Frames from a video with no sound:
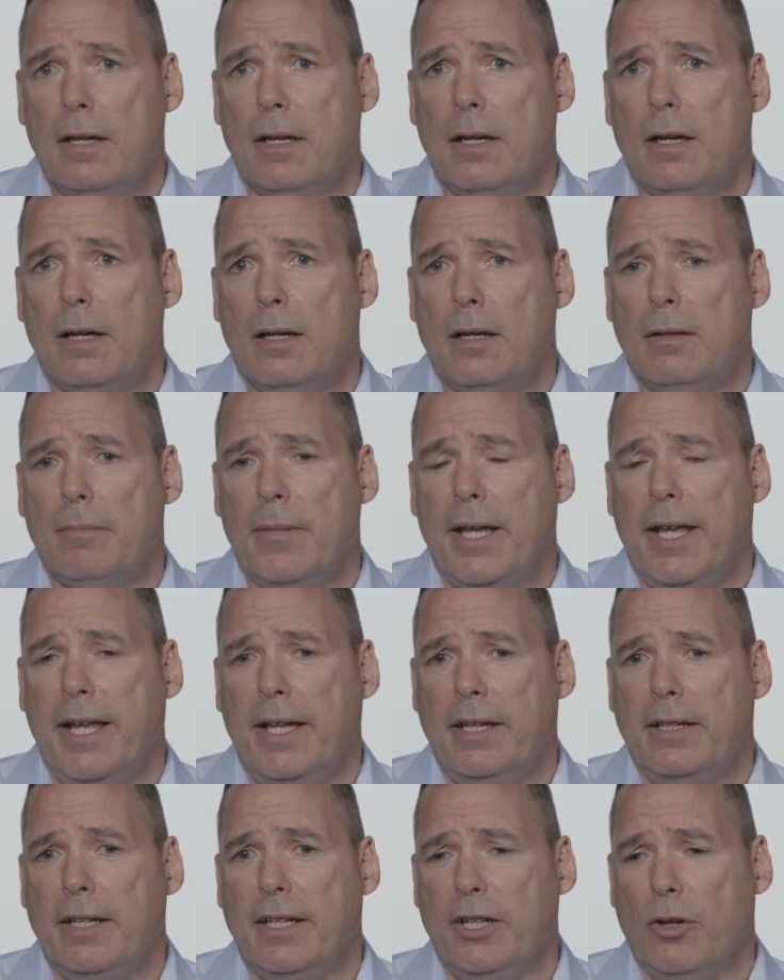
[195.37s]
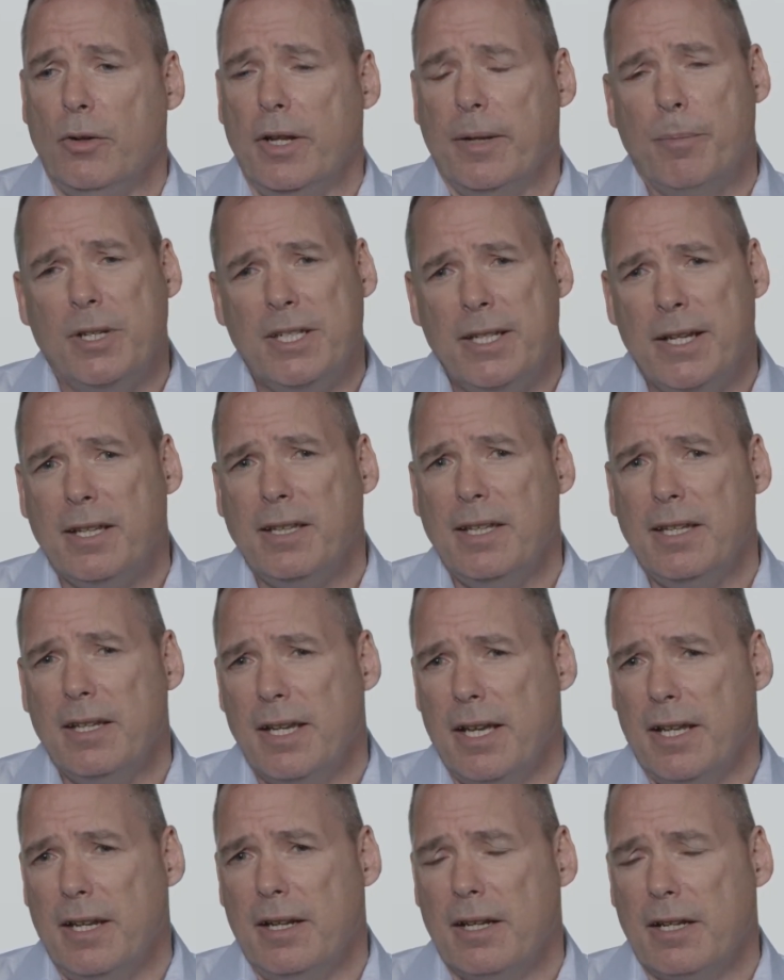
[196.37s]
And
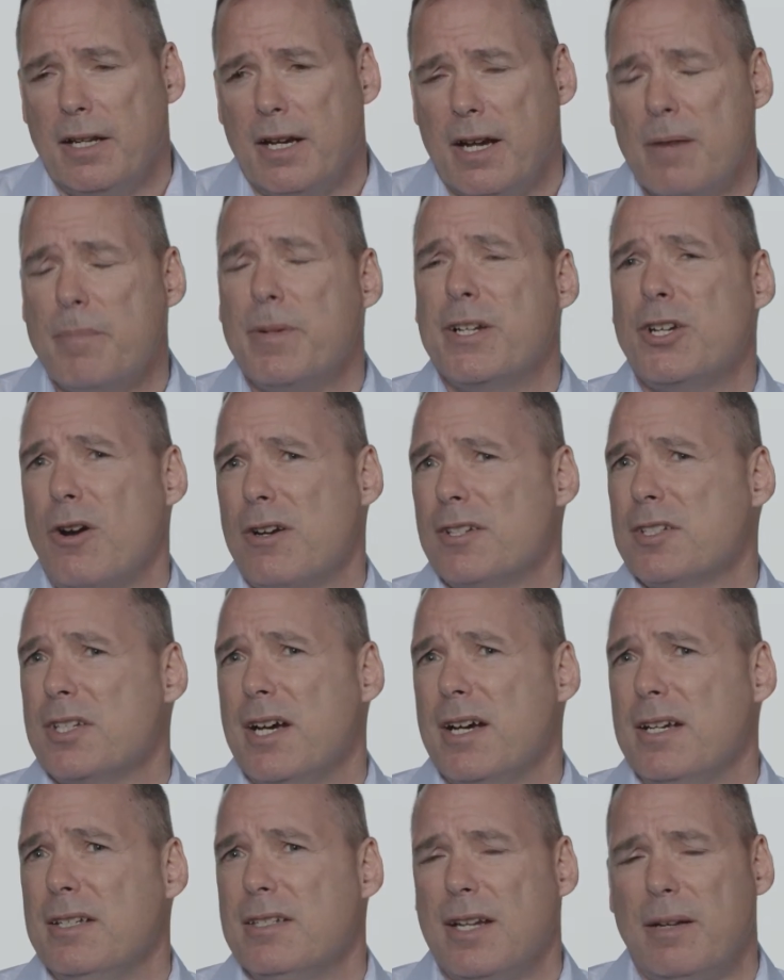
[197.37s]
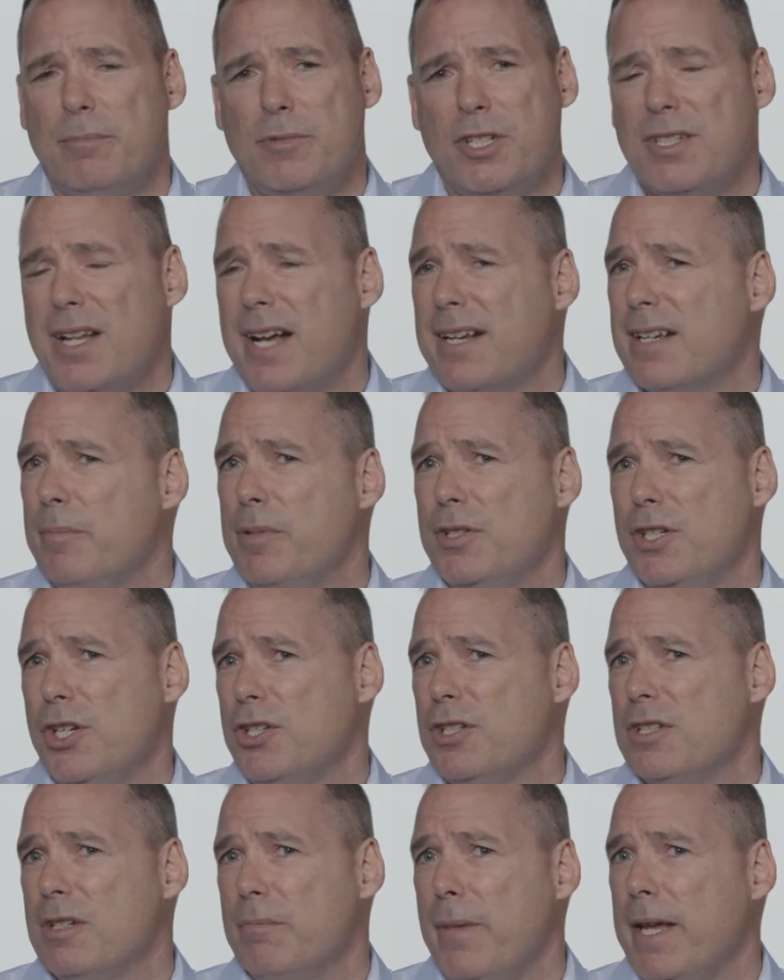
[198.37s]
particularly in a company our size, I'm just not in a
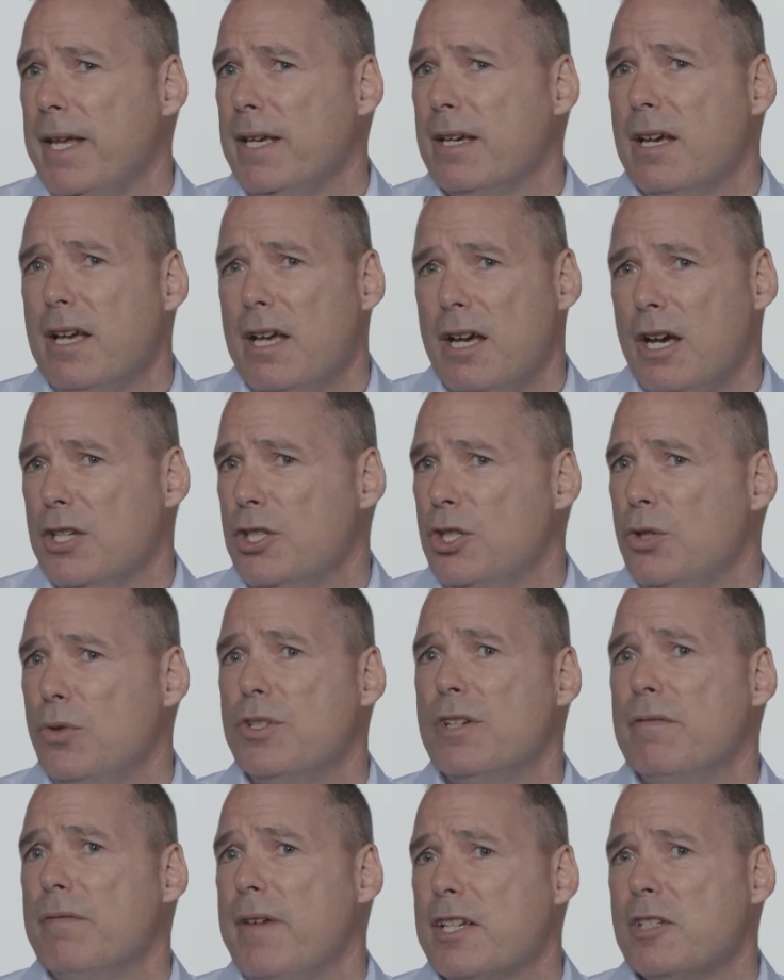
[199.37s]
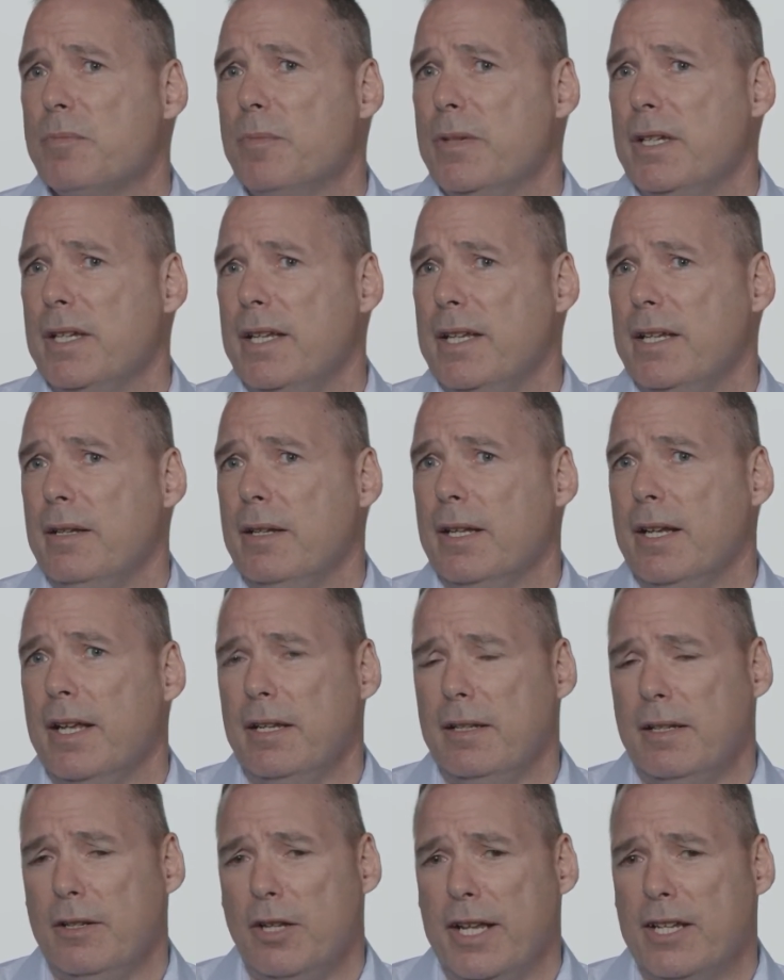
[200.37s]
position to make a huge investment in
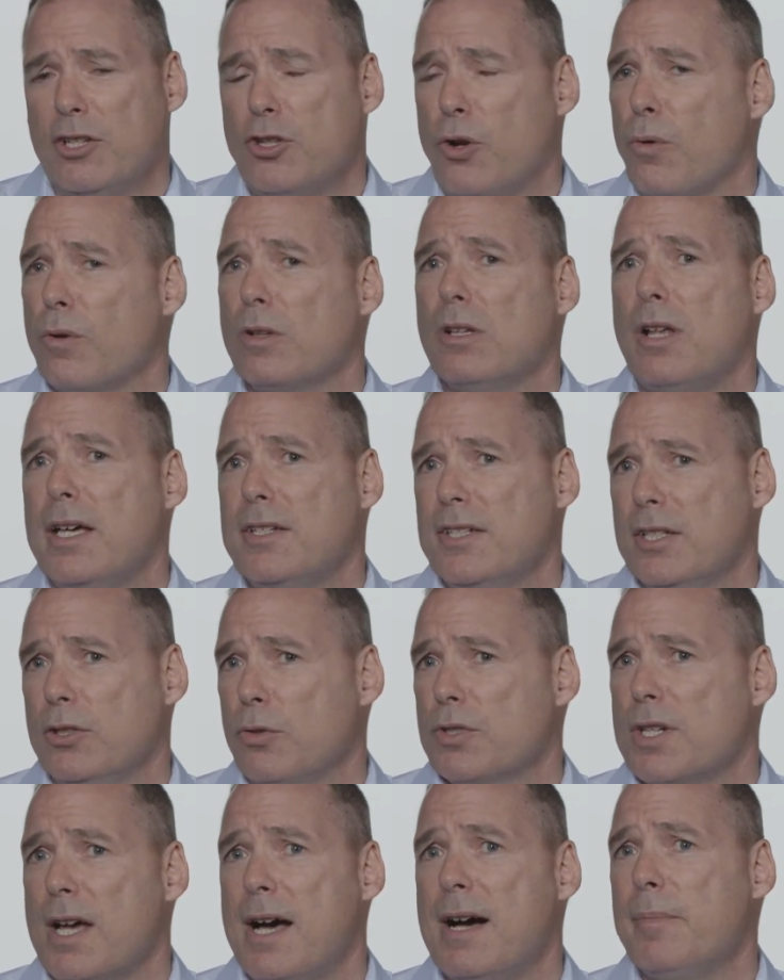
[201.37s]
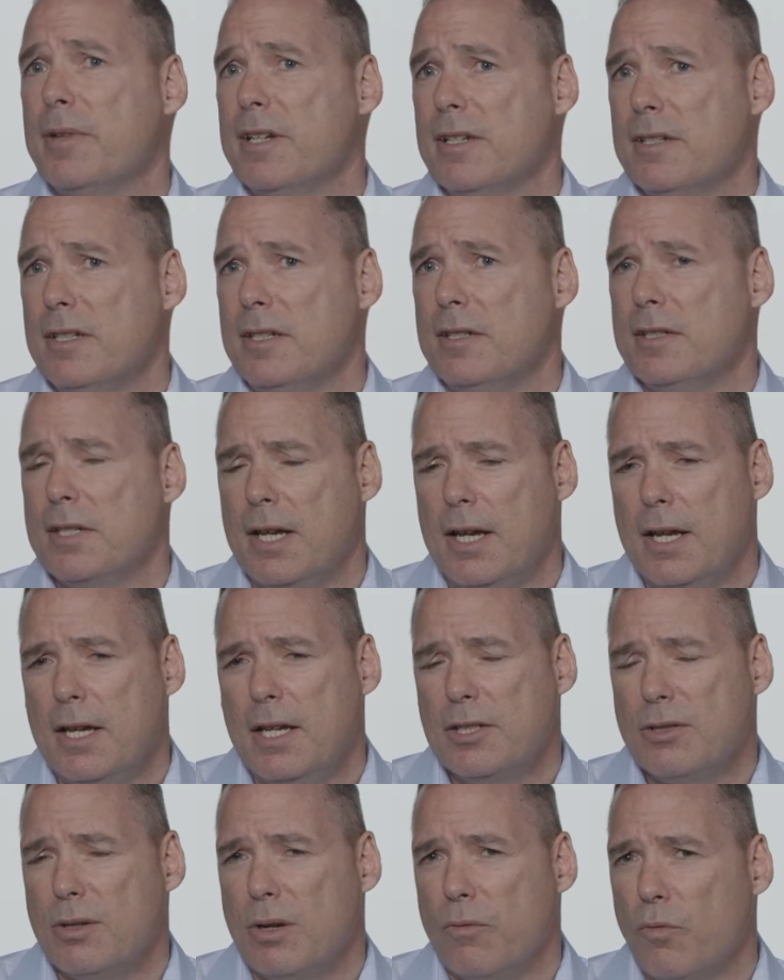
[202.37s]
internalizing those competencies.
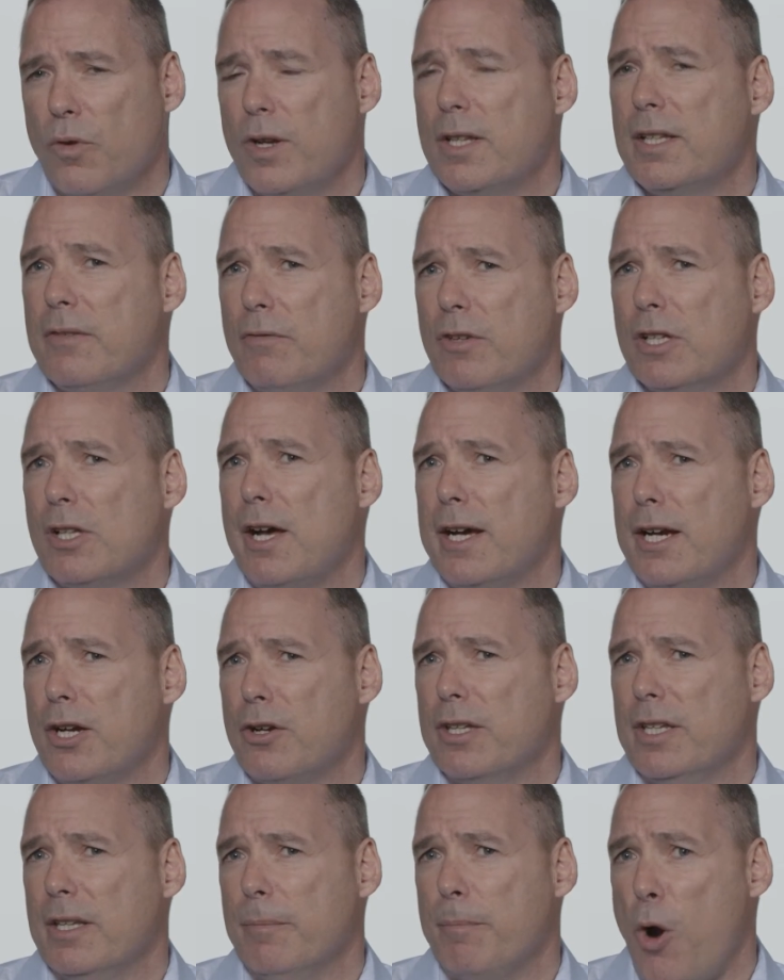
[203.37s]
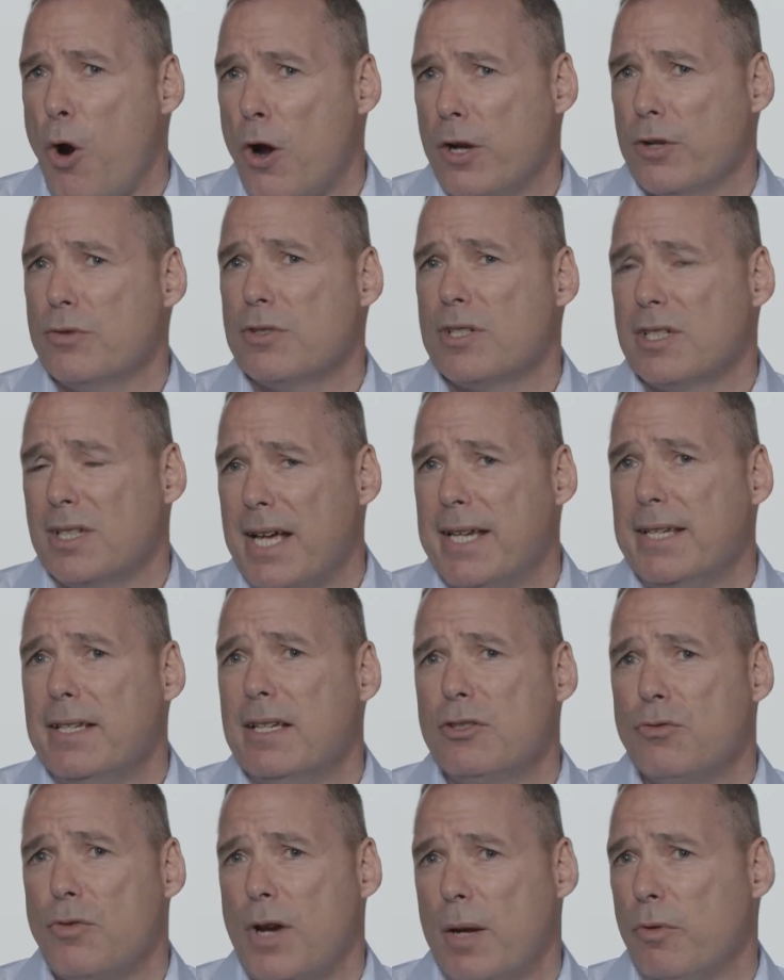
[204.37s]
So I really rely on partners
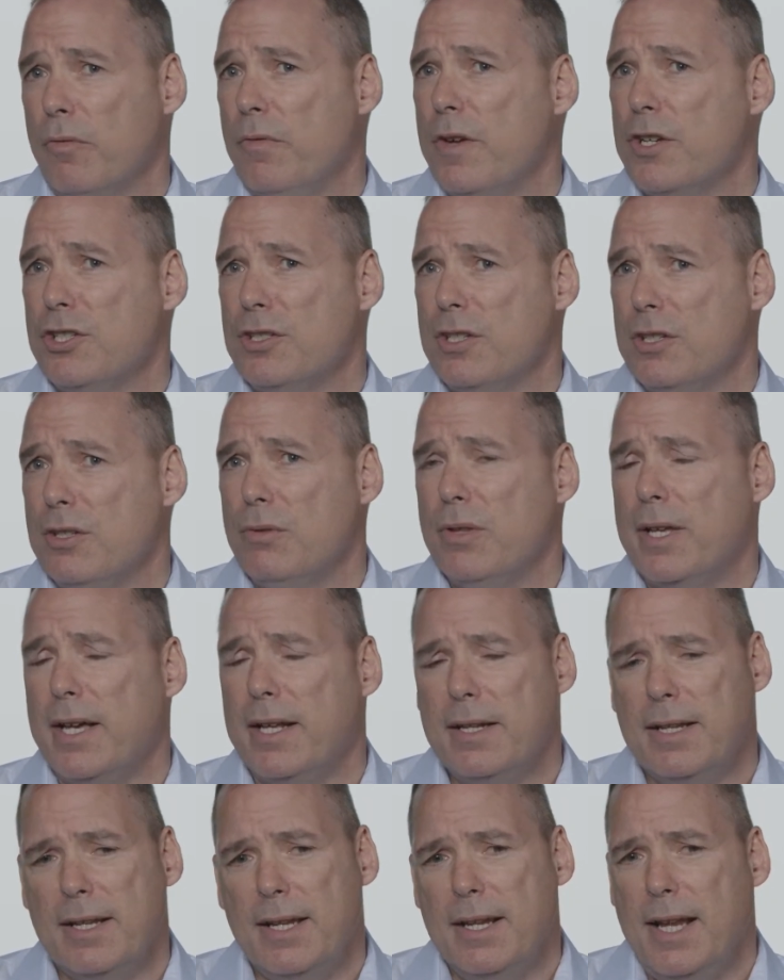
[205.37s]
like Tribal Vision to do that.